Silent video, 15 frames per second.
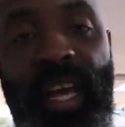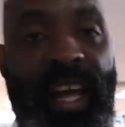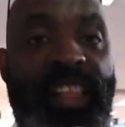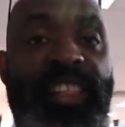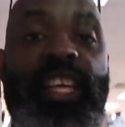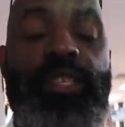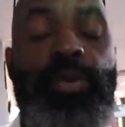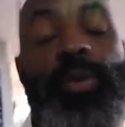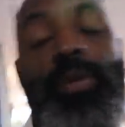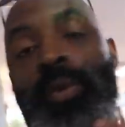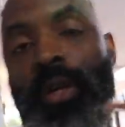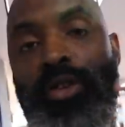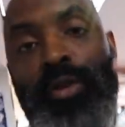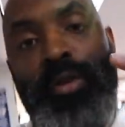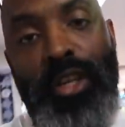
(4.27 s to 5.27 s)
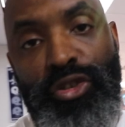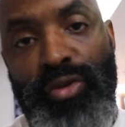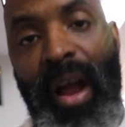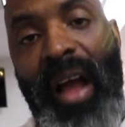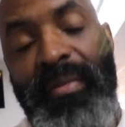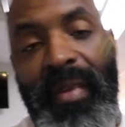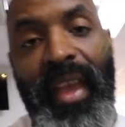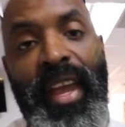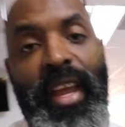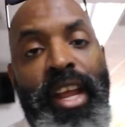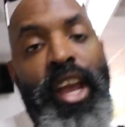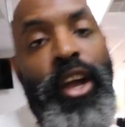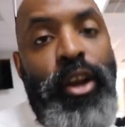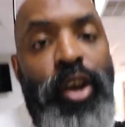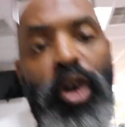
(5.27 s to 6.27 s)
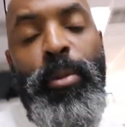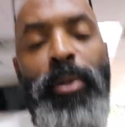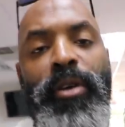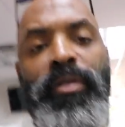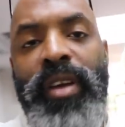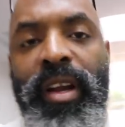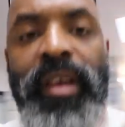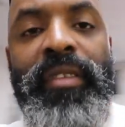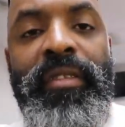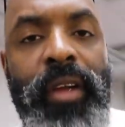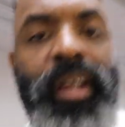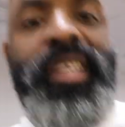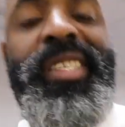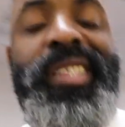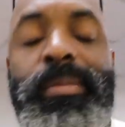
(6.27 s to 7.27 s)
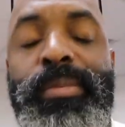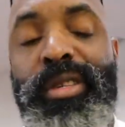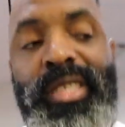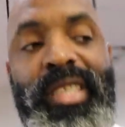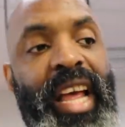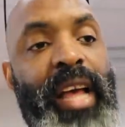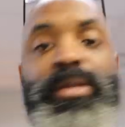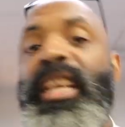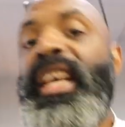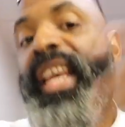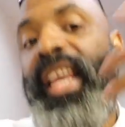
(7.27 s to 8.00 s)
In this one, we're doing a drop fade comb over. Very simple steps.